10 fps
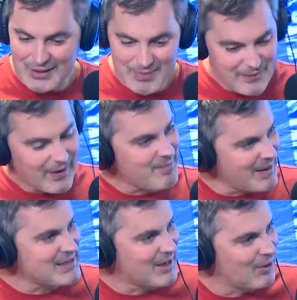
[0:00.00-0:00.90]
I've been very
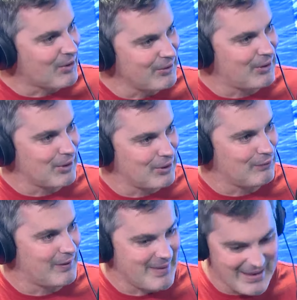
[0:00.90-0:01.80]
busy cooking all your
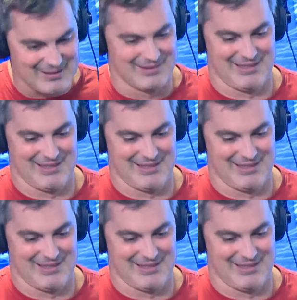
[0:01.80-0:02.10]
lovely meals.